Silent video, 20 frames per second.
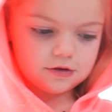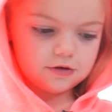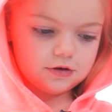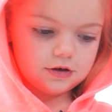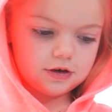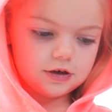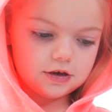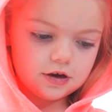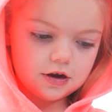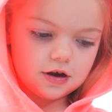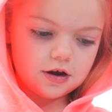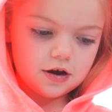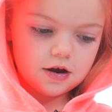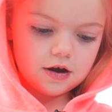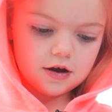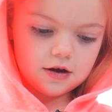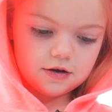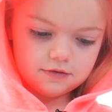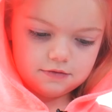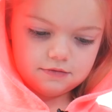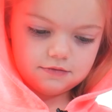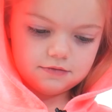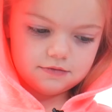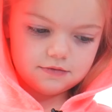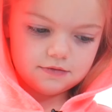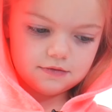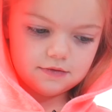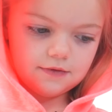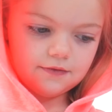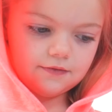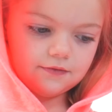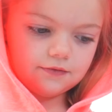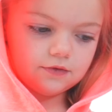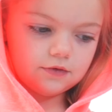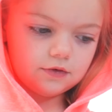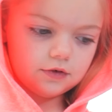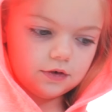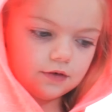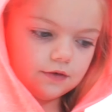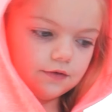three,
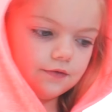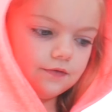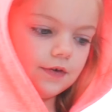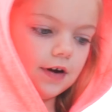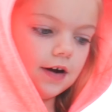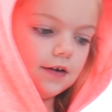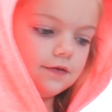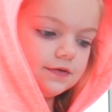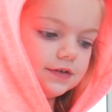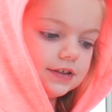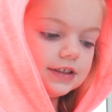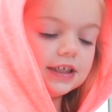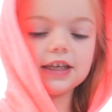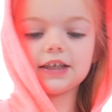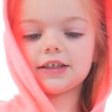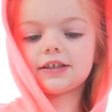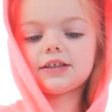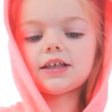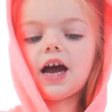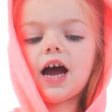four, five, six.